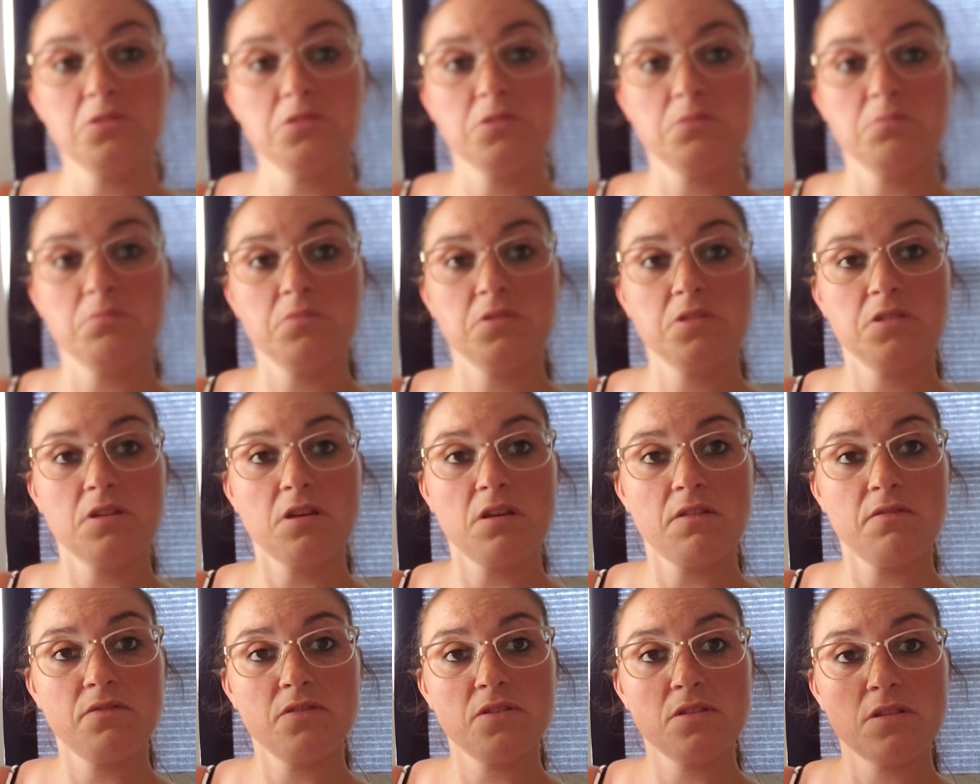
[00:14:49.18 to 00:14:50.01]
some
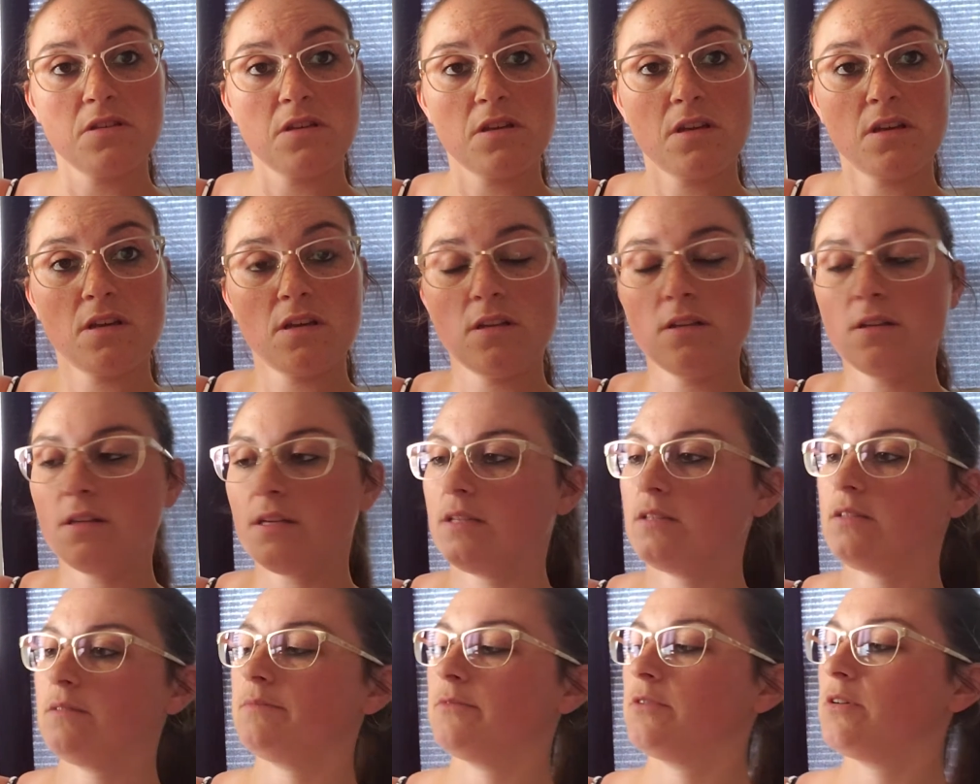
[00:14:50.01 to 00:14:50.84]
stuff inside,
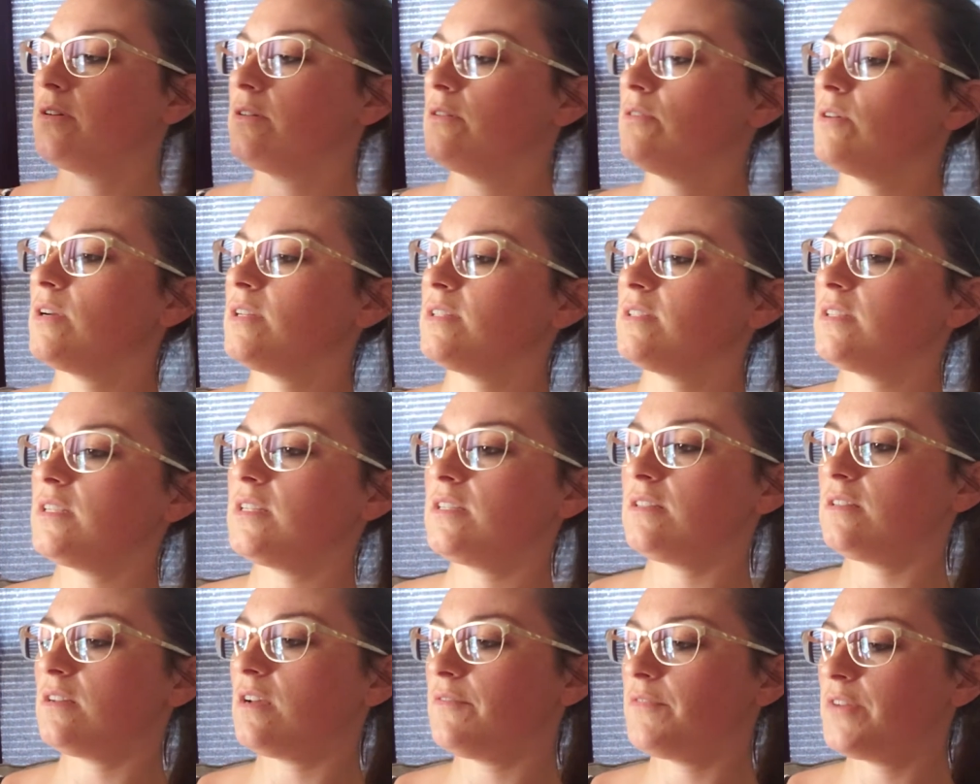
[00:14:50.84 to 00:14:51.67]
like some crusty
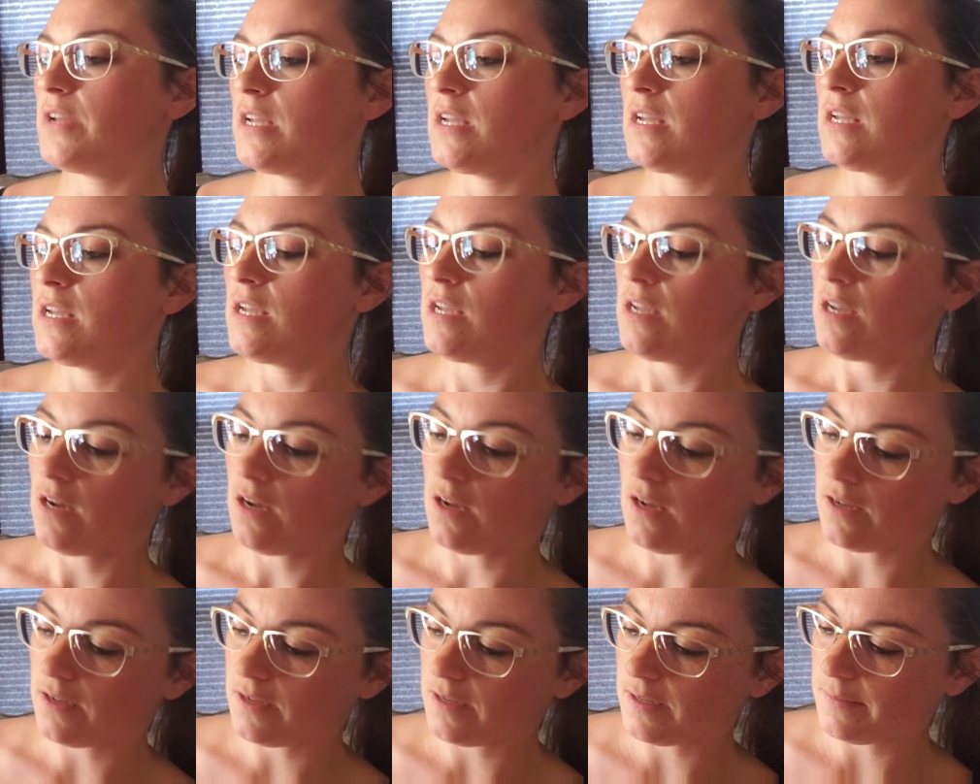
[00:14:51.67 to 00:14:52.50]
stuff.
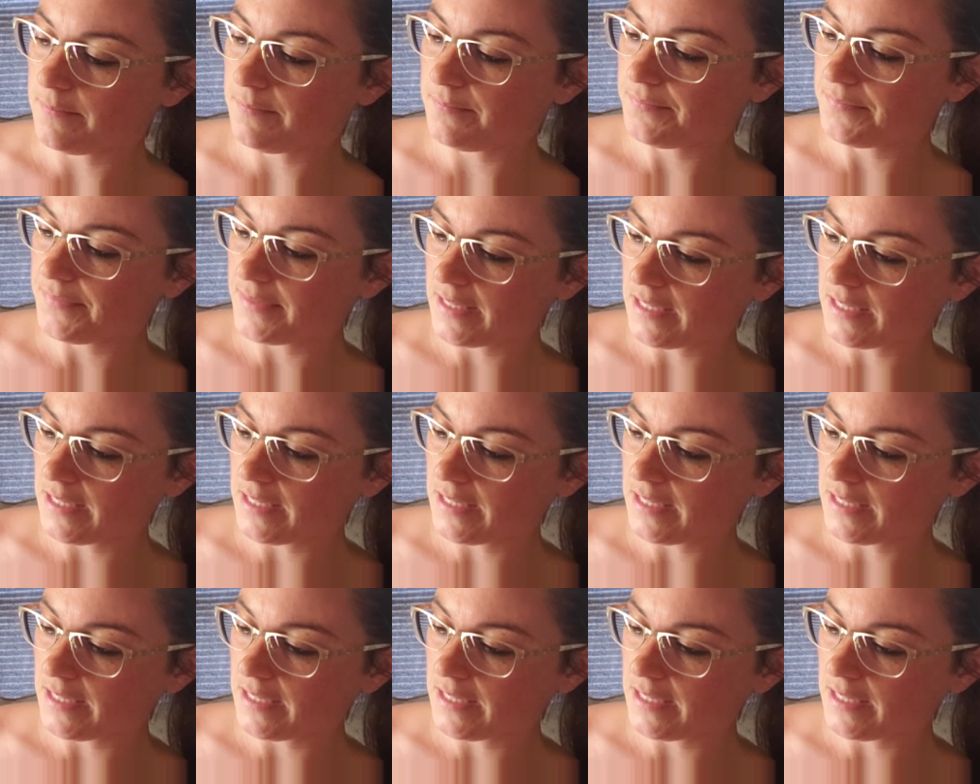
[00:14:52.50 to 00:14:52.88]
It